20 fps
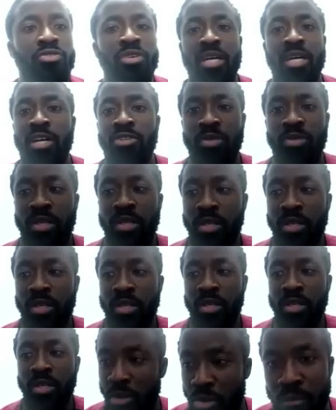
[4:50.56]
you can actually
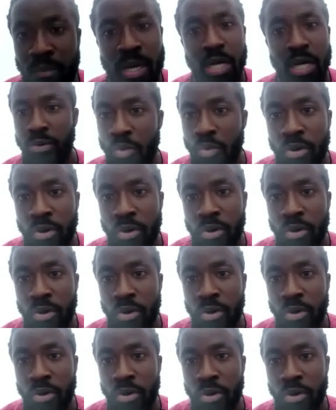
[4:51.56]
come back, rework your
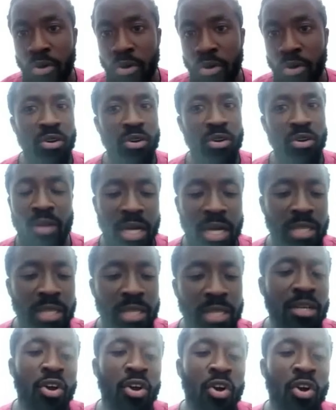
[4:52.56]
courses and all that.
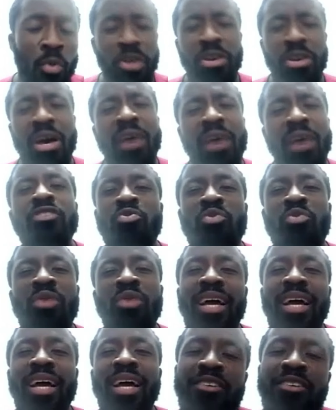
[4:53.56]
When you have a school
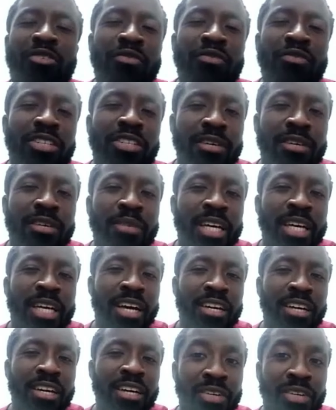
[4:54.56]
like Kharkov National
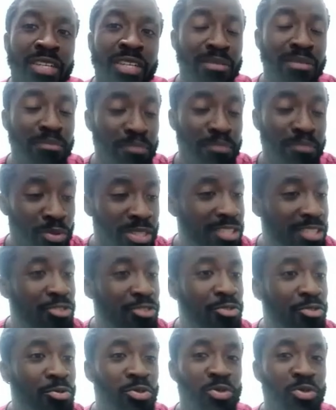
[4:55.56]
American University
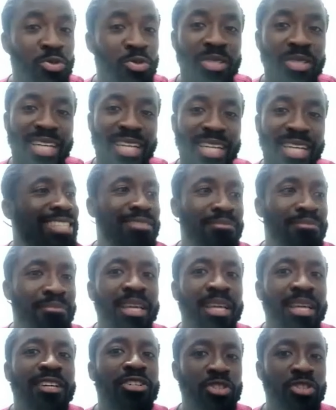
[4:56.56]
putting you to, as in
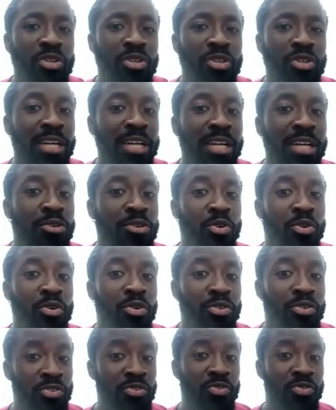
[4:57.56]
making sure that those
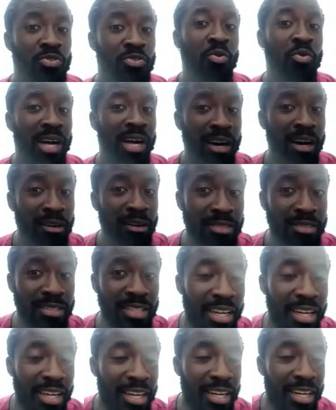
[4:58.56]
courses you work out
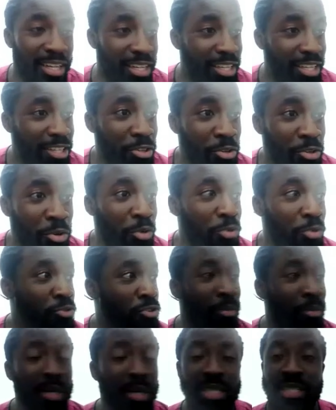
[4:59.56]
you know, mm-hmm.
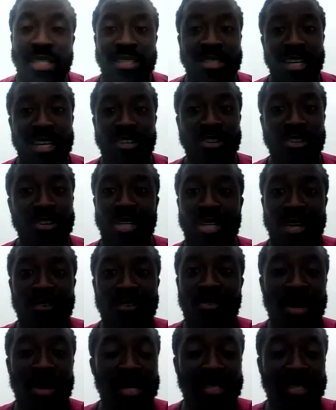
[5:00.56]
somebody is telling you that
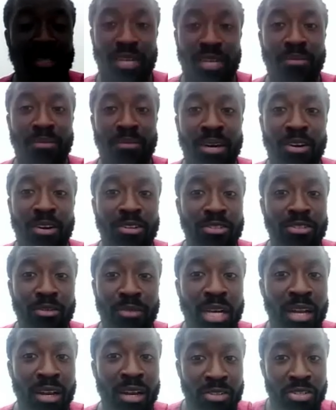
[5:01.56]
you don't attend my
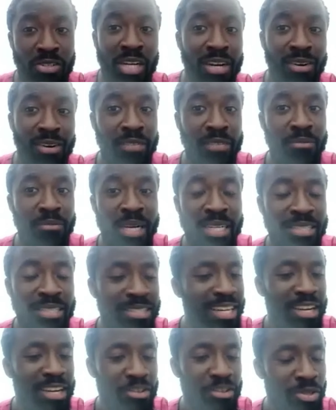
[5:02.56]
anatomy class, you can't write my.
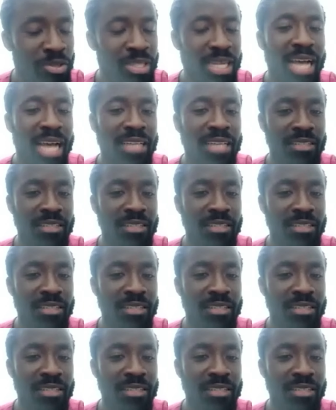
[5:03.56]
They are not as